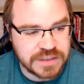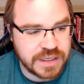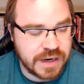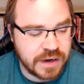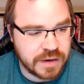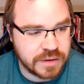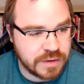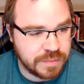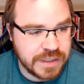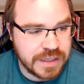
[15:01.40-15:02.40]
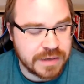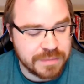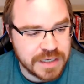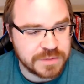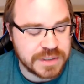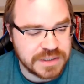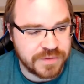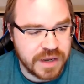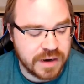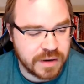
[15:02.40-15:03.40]
plans of care completed, maintenance plans
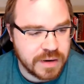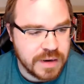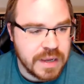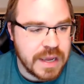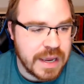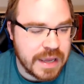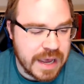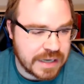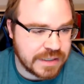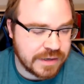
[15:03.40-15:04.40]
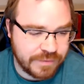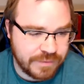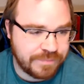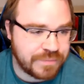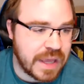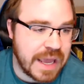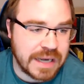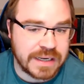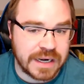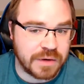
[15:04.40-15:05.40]
of care active,
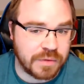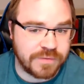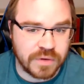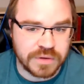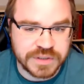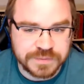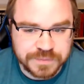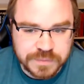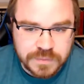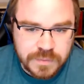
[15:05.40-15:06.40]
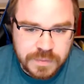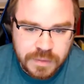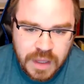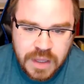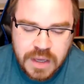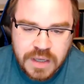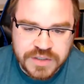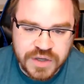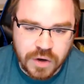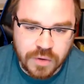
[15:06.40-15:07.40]
and getting referrals.
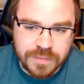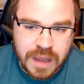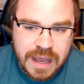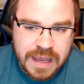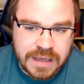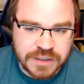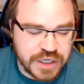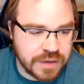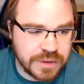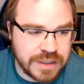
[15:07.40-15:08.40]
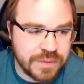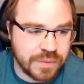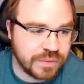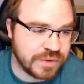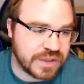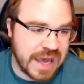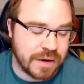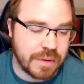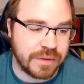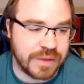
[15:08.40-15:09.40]
So I generally get
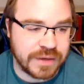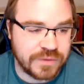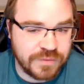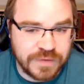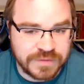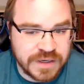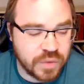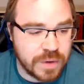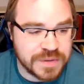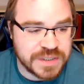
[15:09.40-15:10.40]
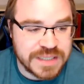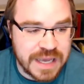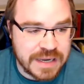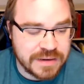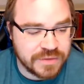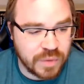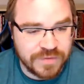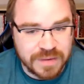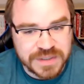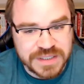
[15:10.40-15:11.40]
around like 15, 20%,
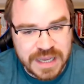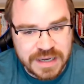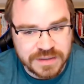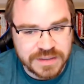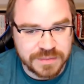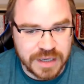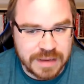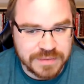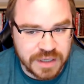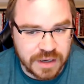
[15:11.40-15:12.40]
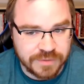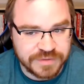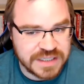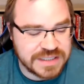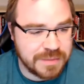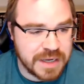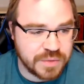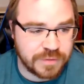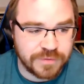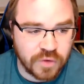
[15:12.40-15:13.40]
25% sometimes of
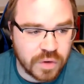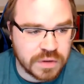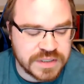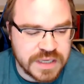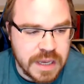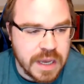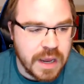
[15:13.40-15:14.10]
systemized referrals